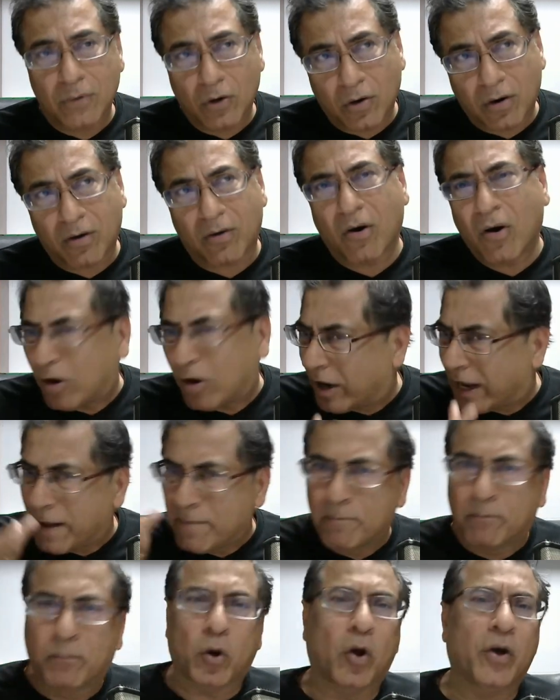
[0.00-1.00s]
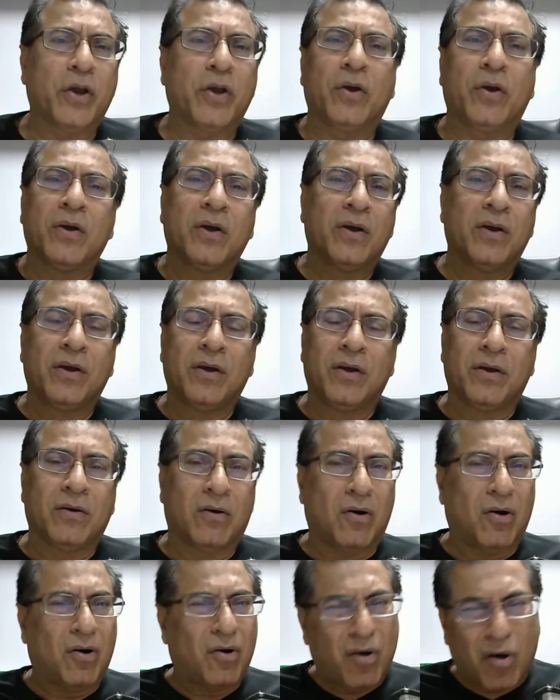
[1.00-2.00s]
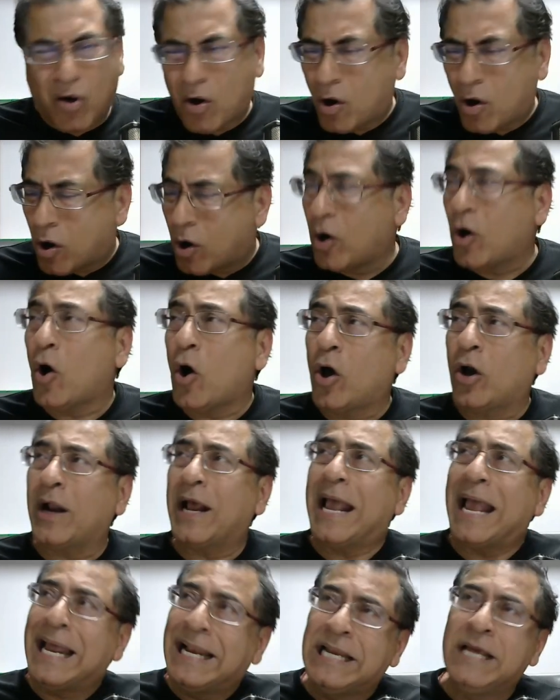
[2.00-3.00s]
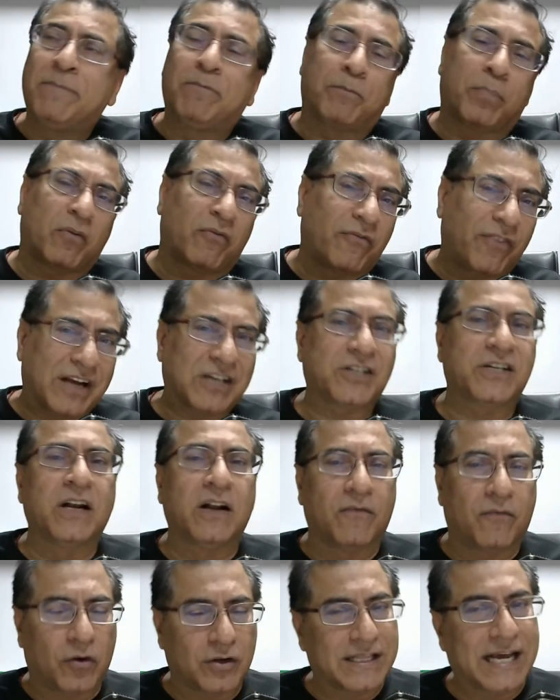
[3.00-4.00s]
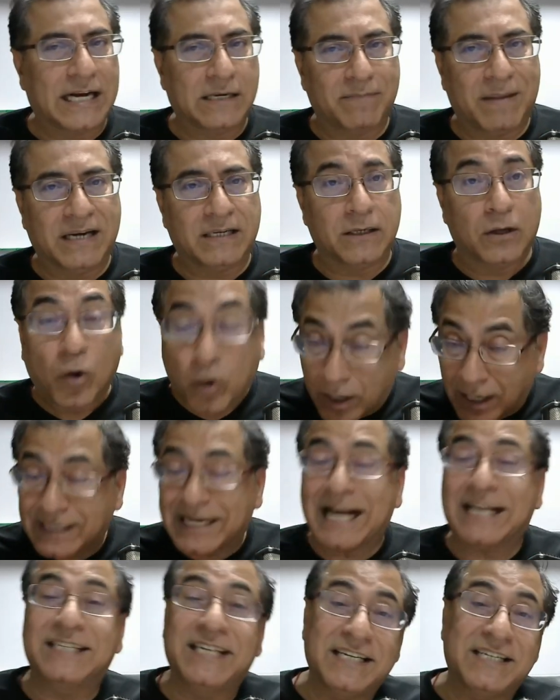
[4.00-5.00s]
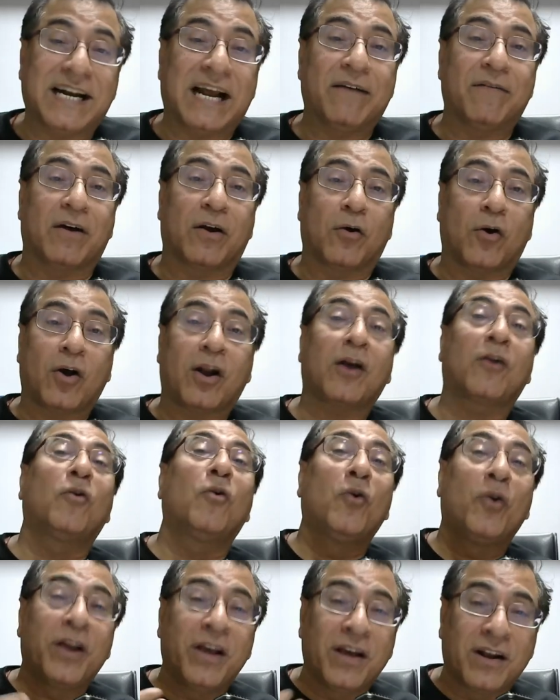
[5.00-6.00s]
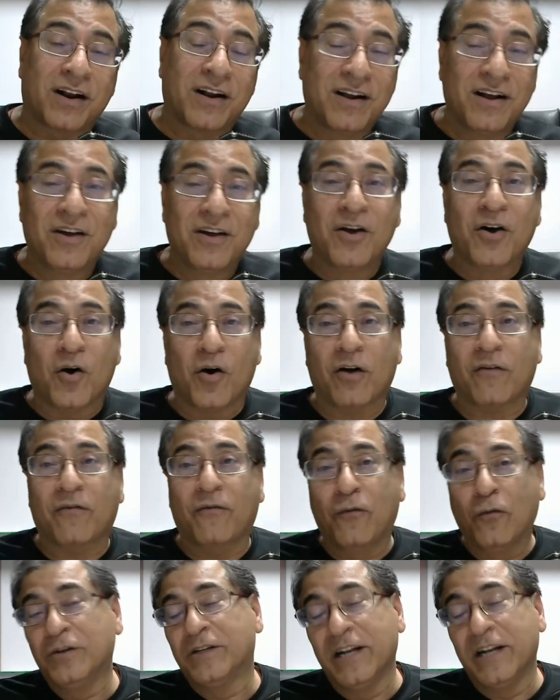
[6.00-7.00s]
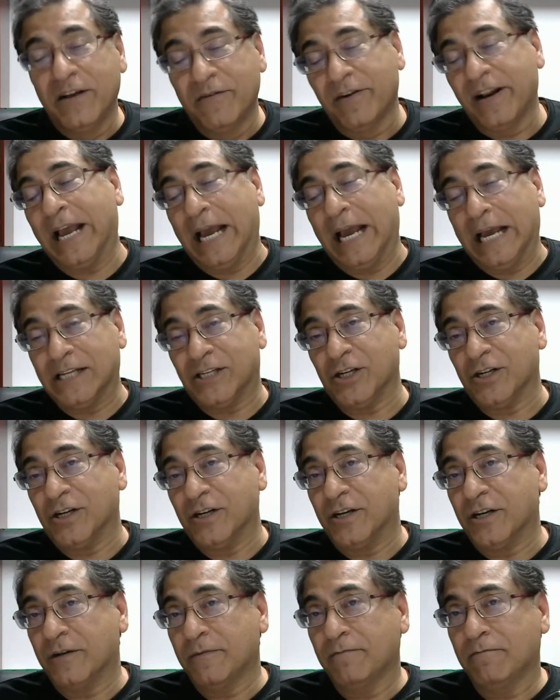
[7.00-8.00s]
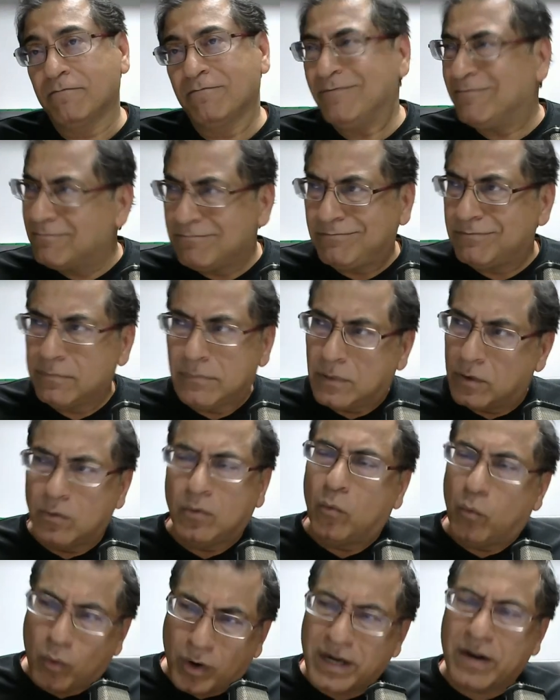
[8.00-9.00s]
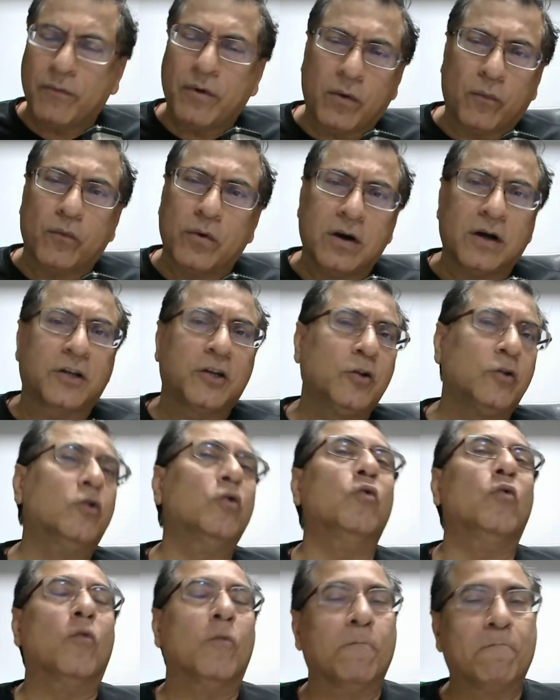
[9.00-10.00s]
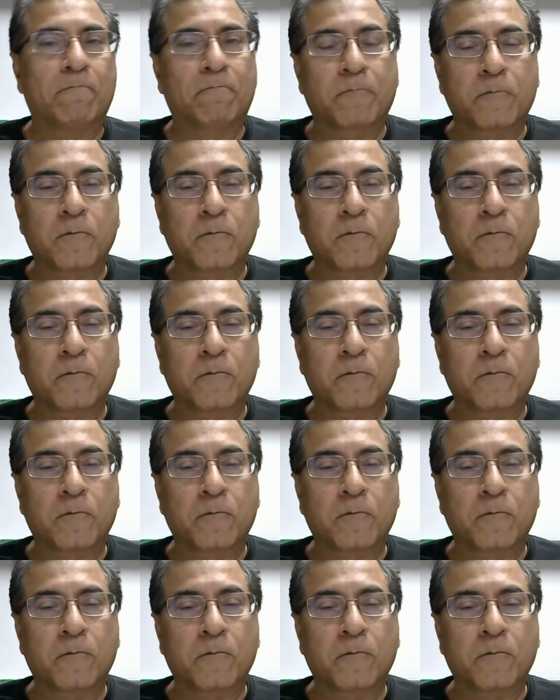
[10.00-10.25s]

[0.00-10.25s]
or employee or any professional for that matter, or a taxi driver or a courier or food delivery agent. Whatever work you do,